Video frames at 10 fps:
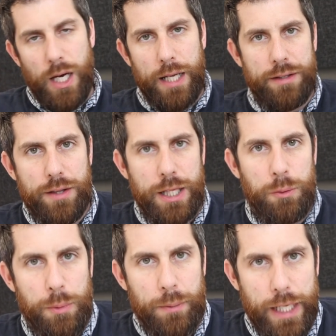and they
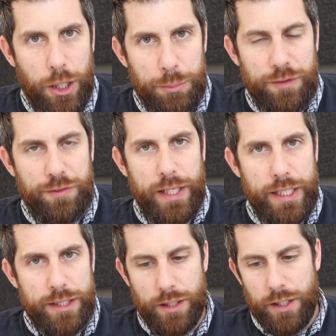will be able to help you
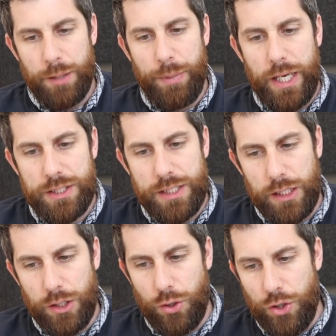find the best
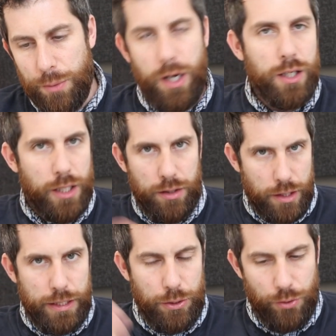deal on the market
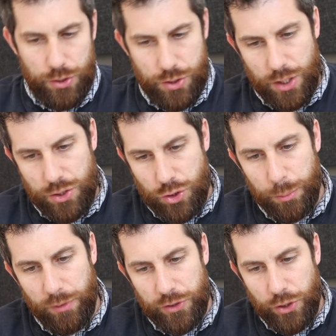that, you know, that's
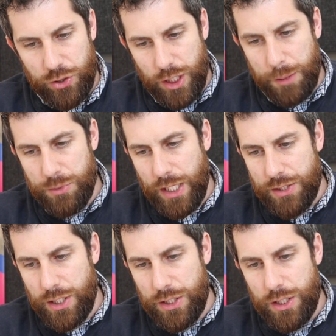suitable for your
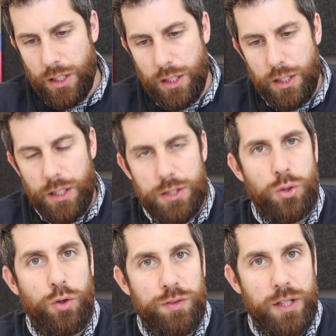circumstances. So
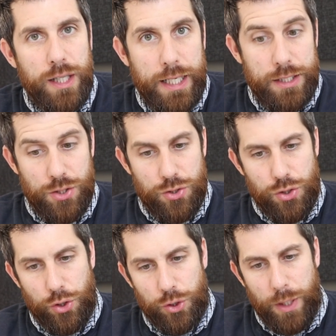hopefully that answers
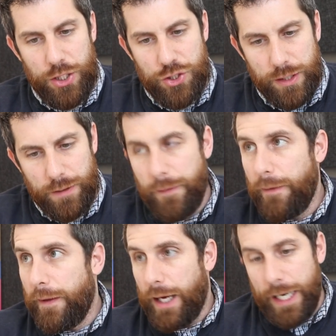your question.
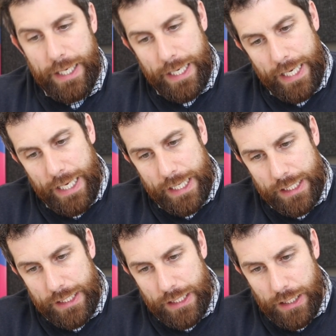
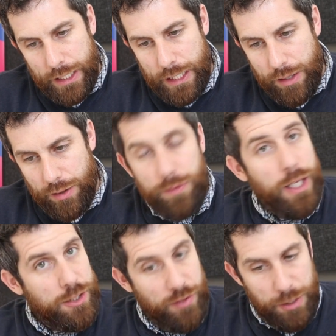Erin,
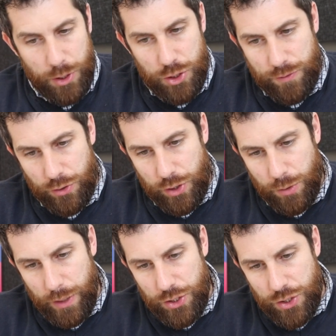thanks very much for your
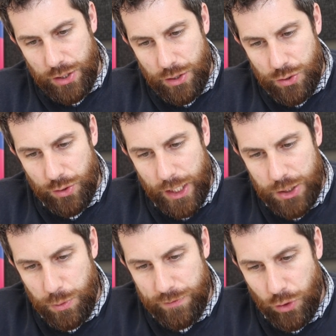question. So
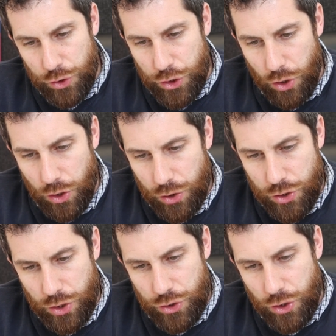next we've got
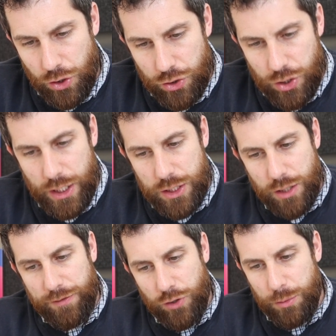George. George is
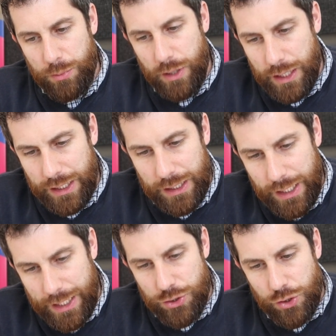from
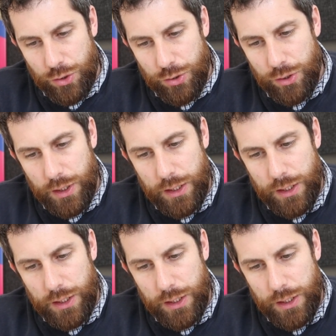Glasgow,